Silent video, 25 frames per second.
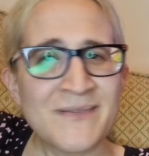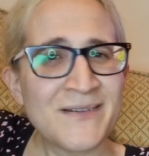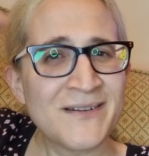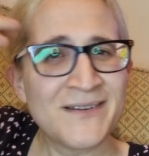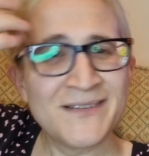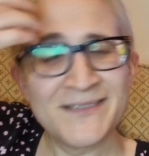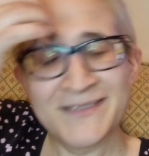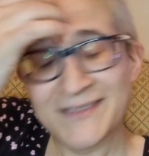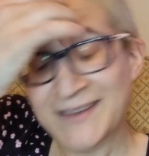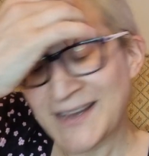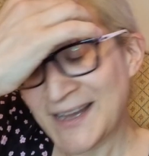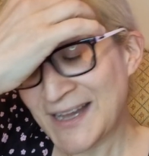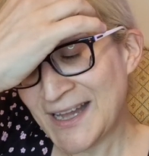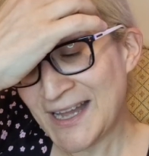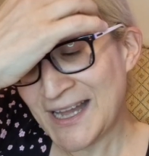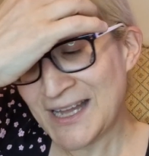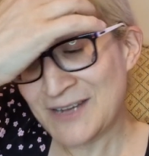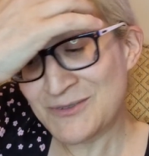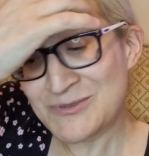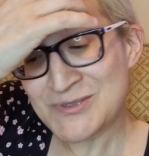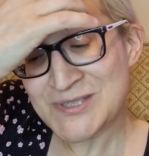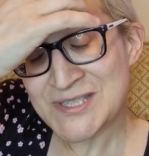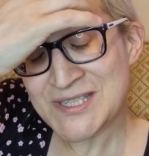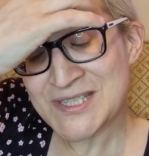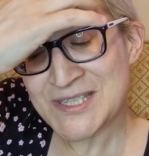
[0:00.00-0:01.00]
I
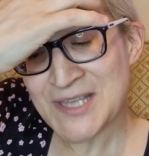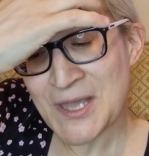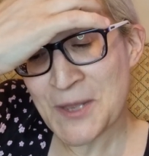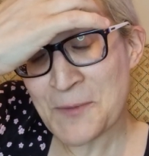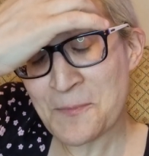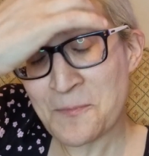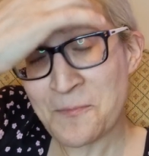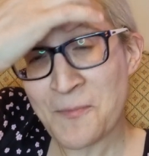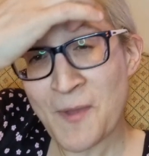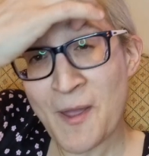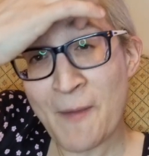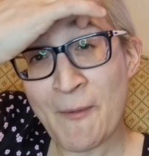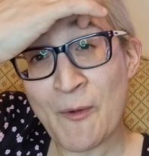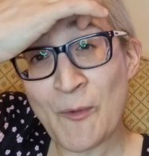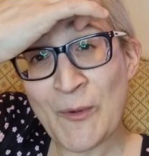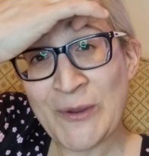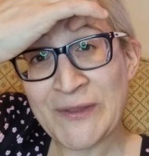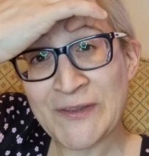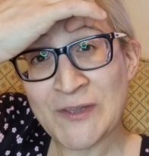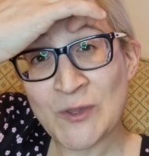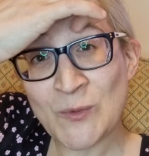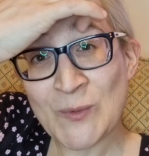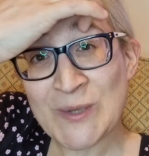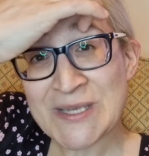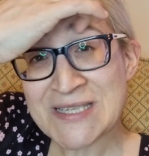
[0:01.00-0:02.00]
was on my way
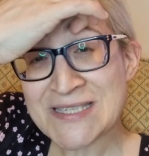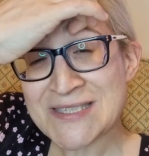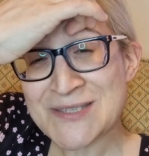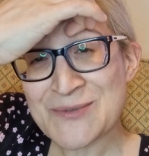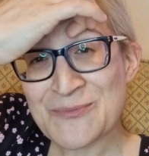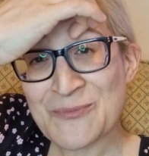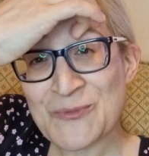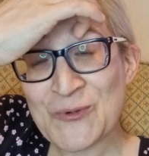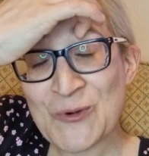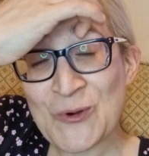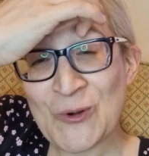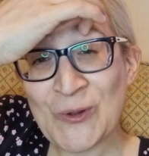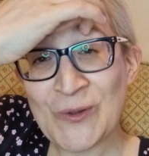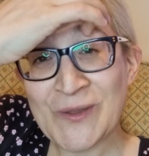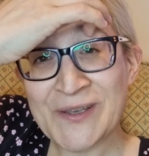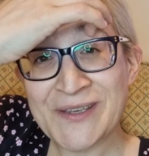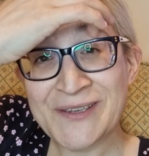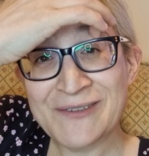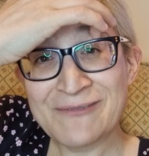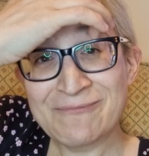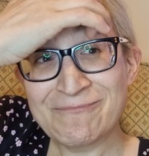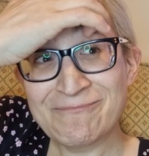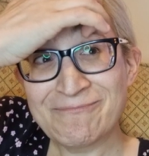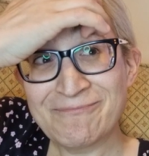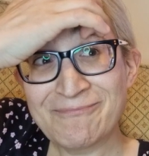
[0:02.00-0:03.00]
to the Western Wall and